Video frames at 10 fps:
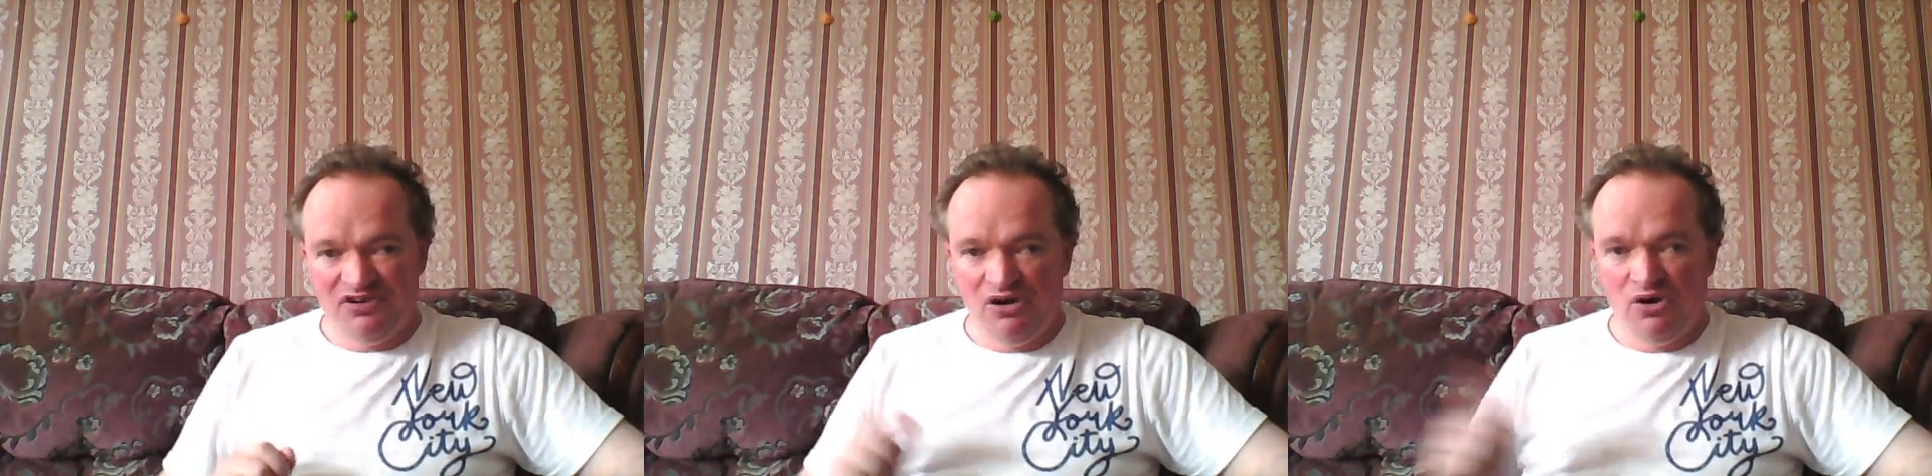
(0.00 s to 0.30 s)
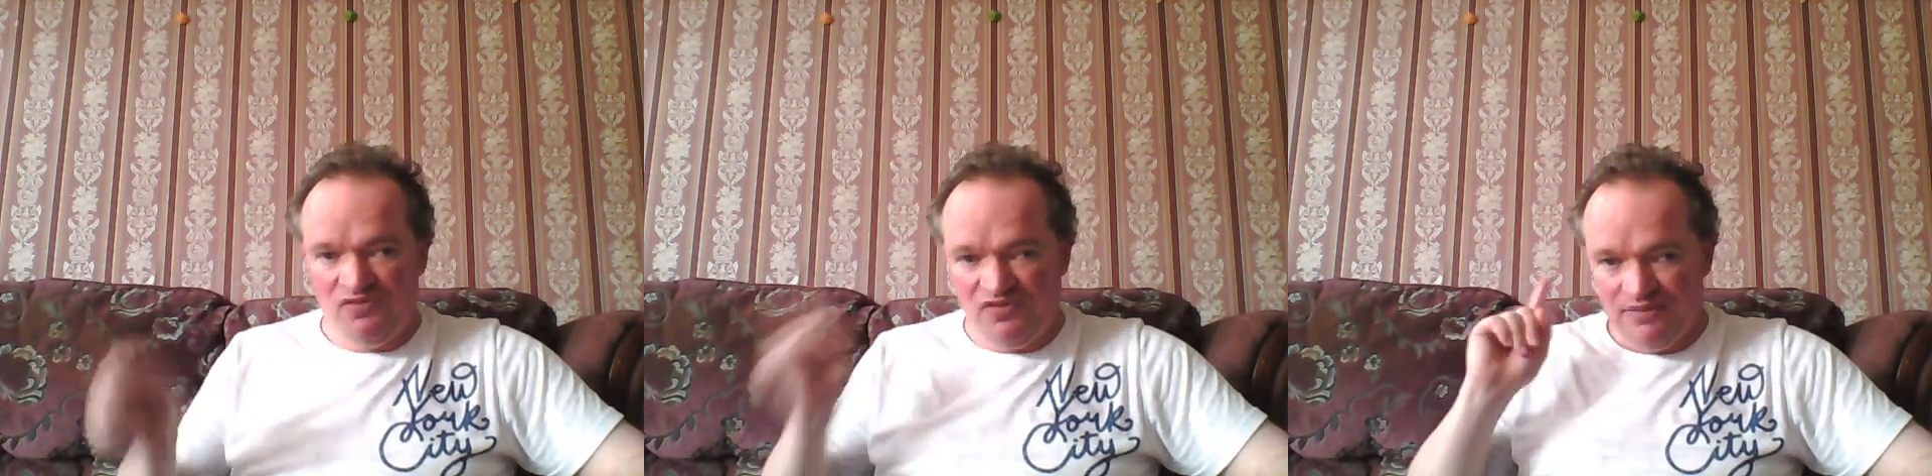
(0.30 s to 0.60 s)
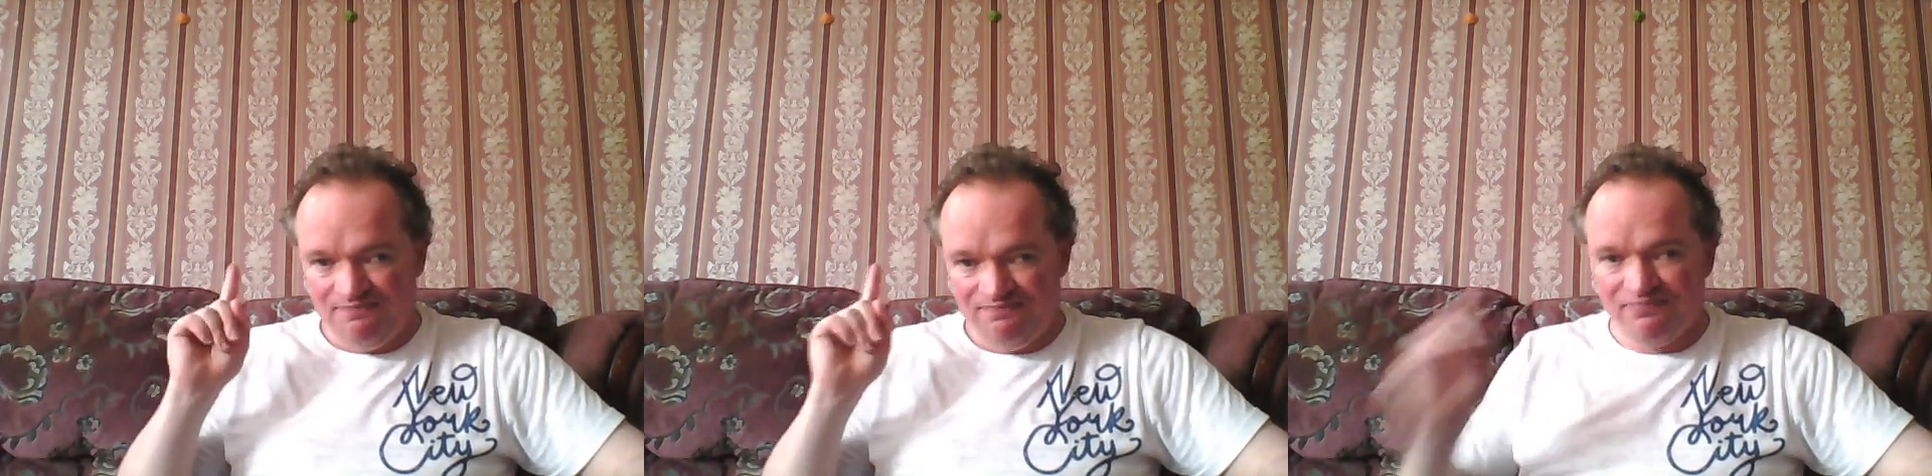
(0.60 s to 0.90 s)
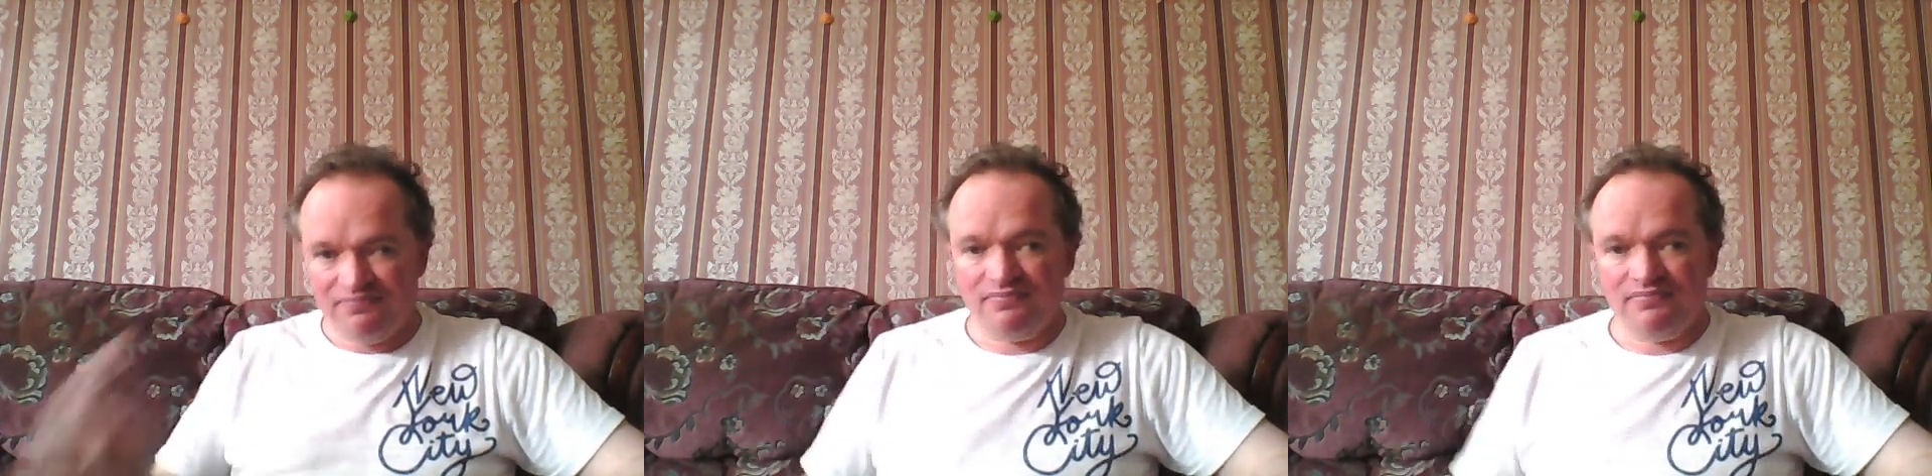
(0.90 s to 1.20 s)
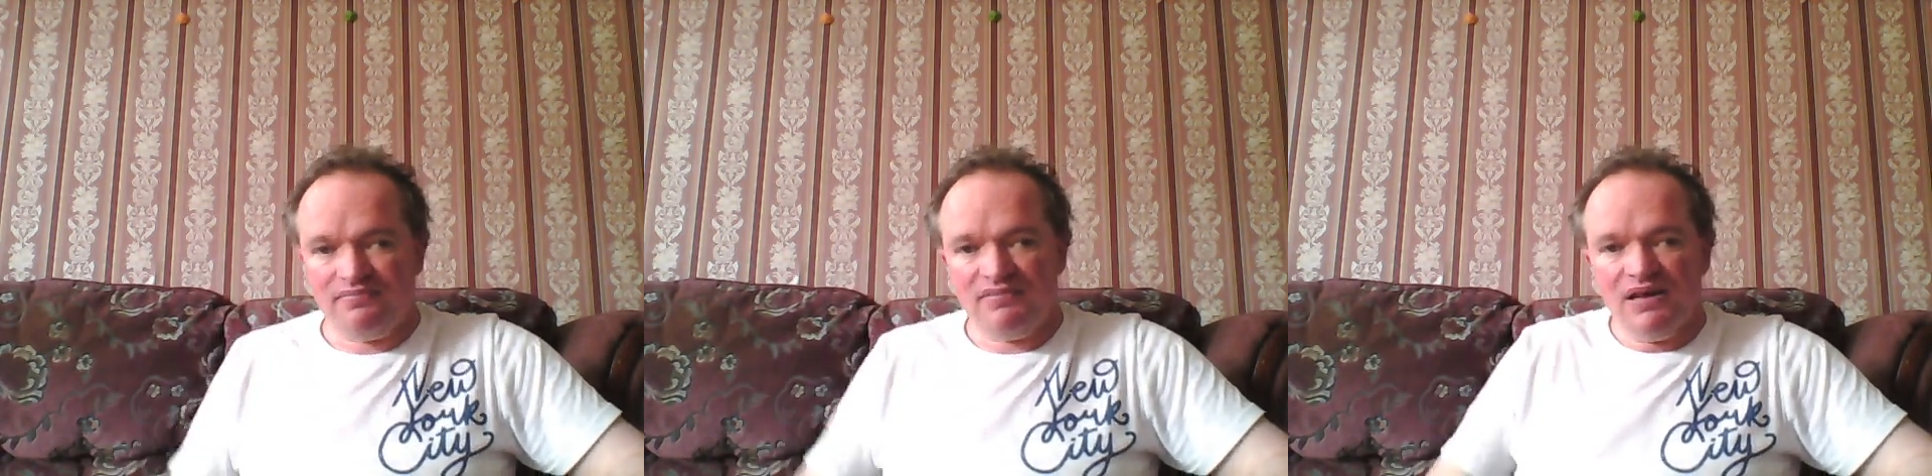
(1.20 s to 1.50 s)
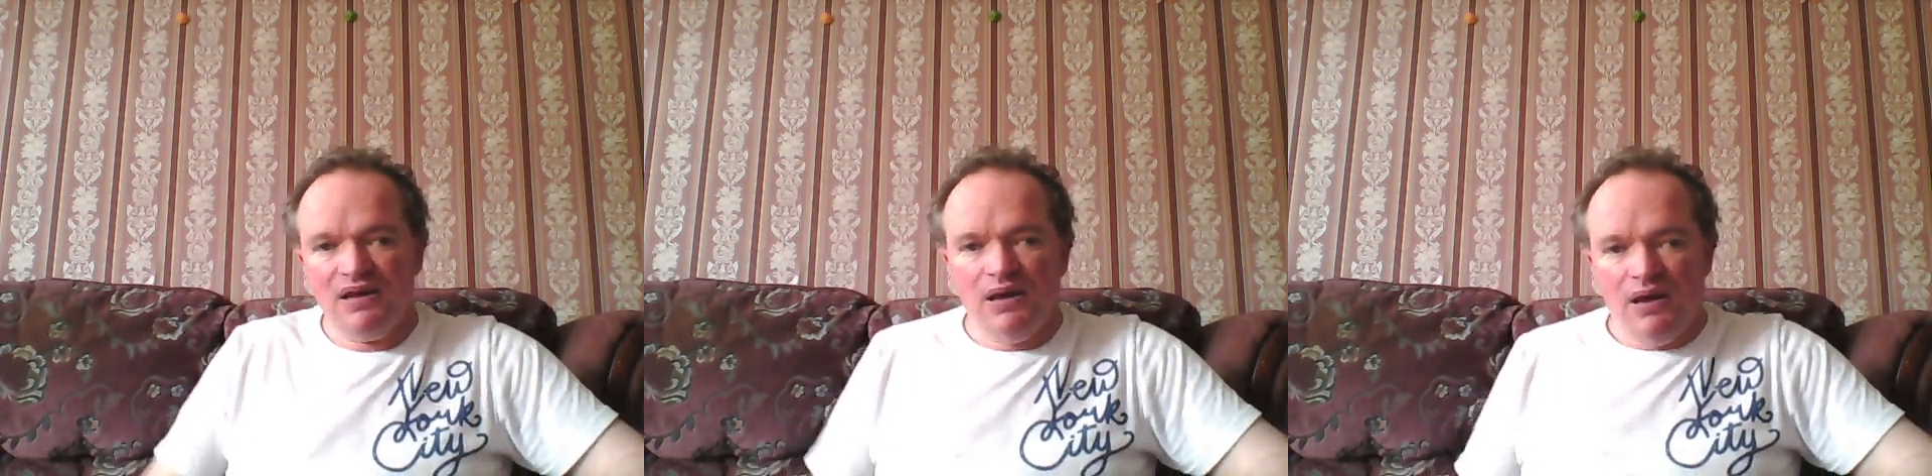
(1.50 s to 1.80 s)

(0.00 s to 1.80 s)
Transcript: only being one man left on Earth.